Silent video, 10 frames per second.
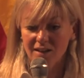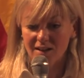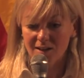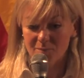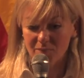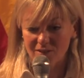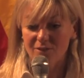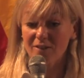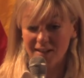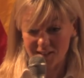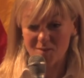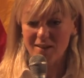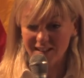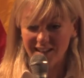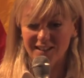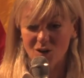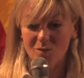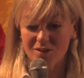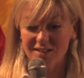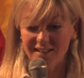and finally making it,
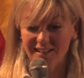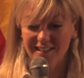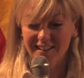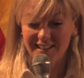obviously,